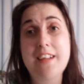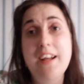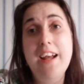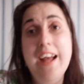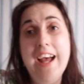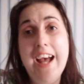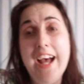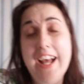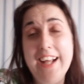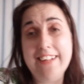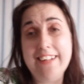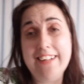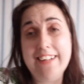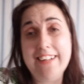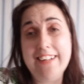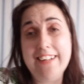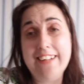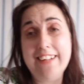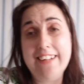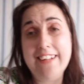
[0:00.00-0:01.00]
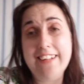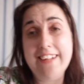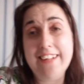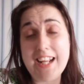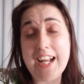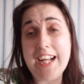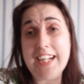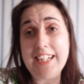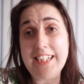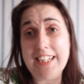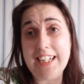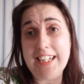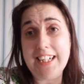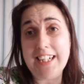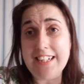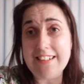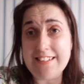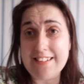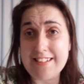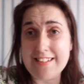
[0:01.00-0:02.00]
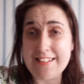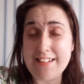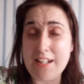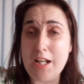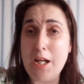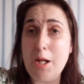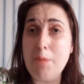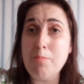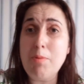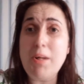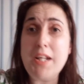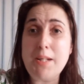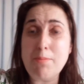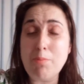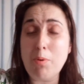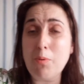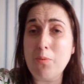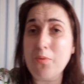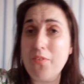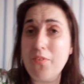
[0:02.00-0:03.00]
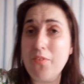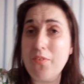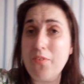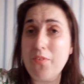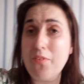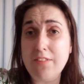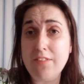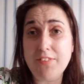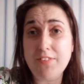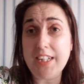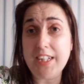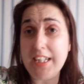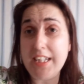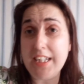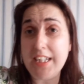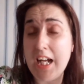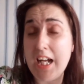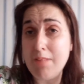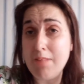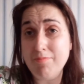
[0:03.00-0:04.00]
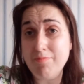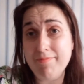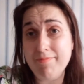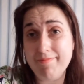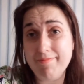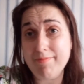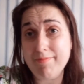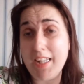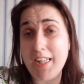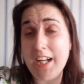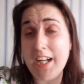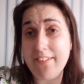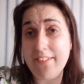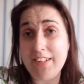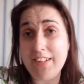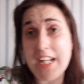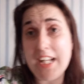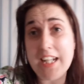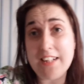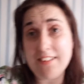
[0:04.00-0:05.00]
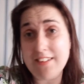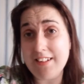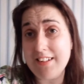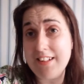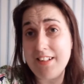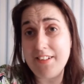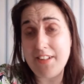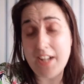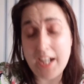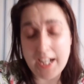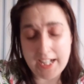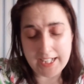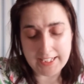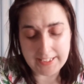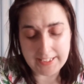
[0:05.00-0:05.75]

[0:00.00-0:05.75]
at the end of the day, it's people's safety at the end of the day.